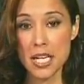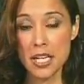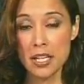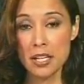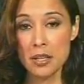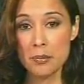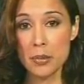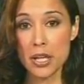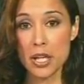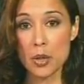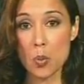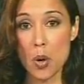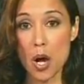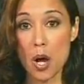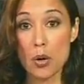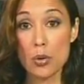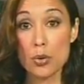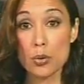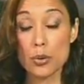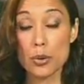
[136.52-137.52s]

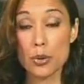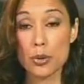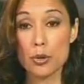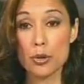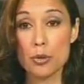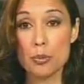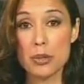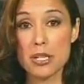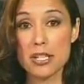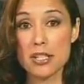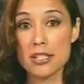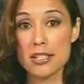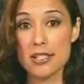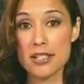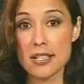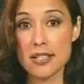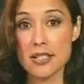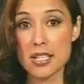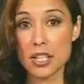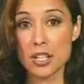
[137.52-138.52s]
Meanwhile, Rotorua
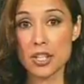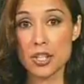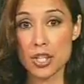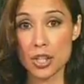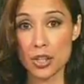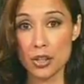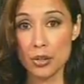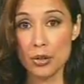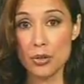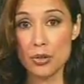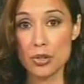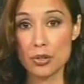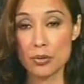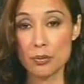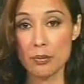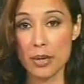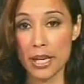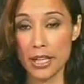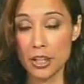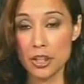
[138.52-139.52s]
businesses continue to
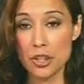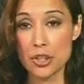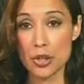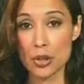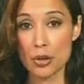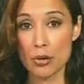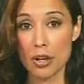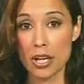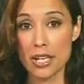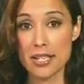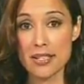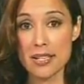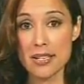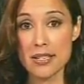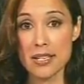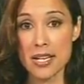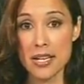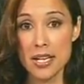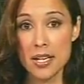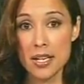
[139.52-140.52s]
manage the
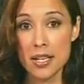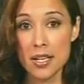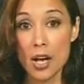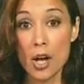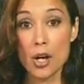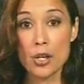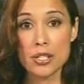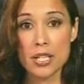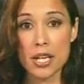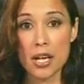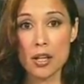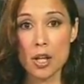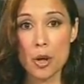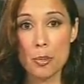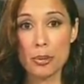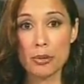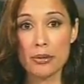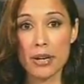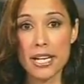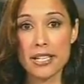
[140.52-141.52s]
crisis. Hotel
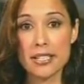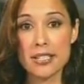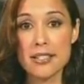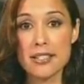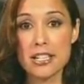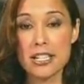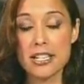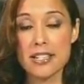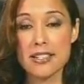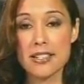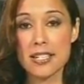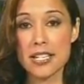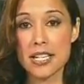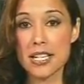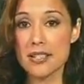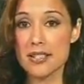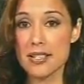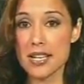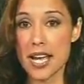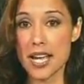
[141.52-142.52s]
operators in the
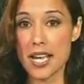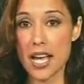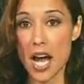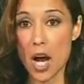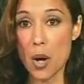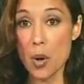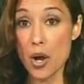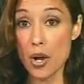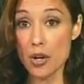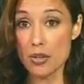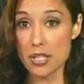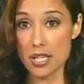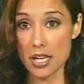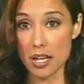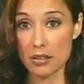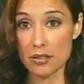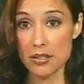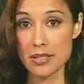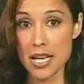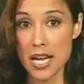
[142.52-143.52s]
city say our
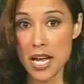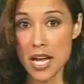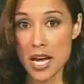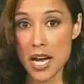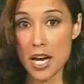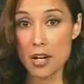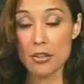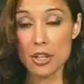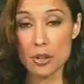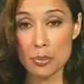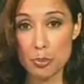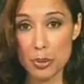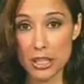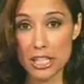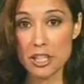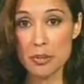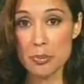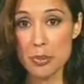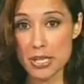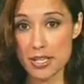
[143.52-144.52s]
hotels are in a
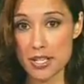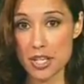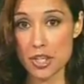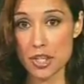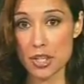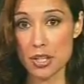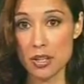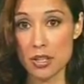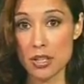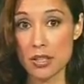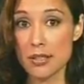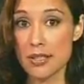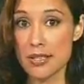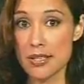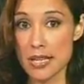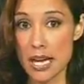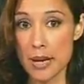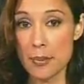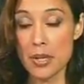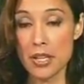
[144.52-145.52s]
better position than
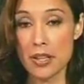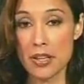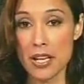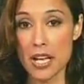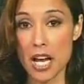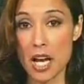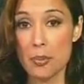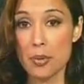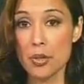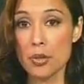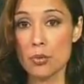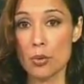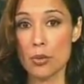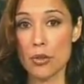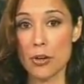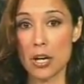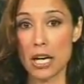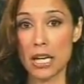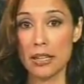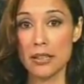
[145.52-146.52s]
some in the Upper
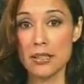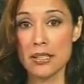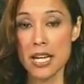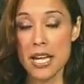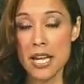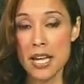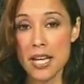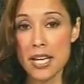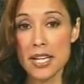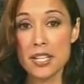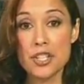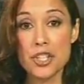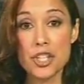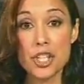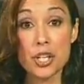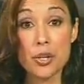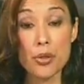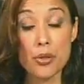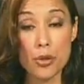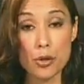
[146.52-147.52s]
North Island as
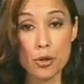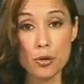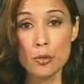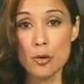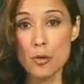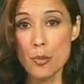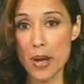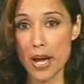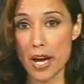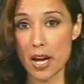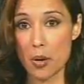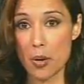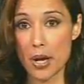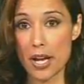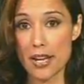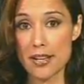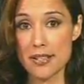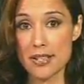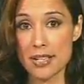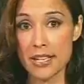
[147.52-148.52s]
geothermal power
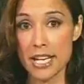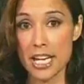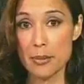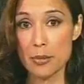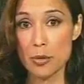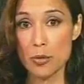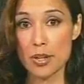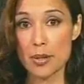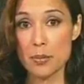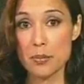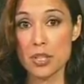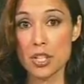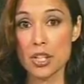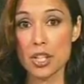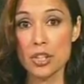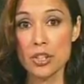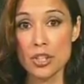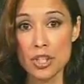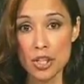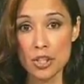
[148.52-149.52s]
has enabled them to
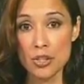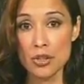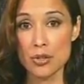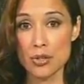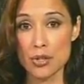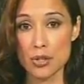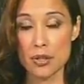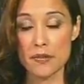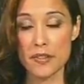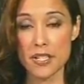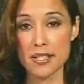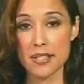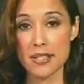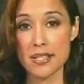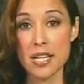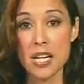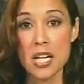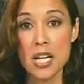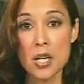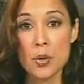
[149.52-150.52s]
continue
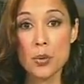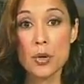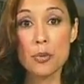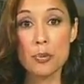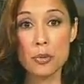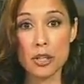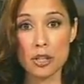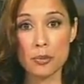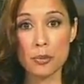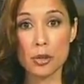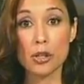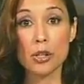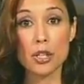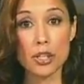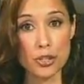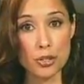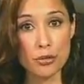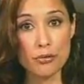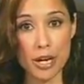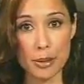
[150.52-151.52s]
services with minimal
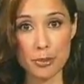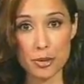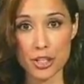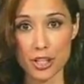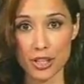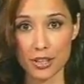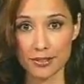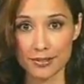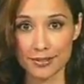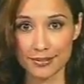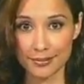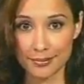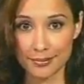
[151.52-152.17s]
interruption.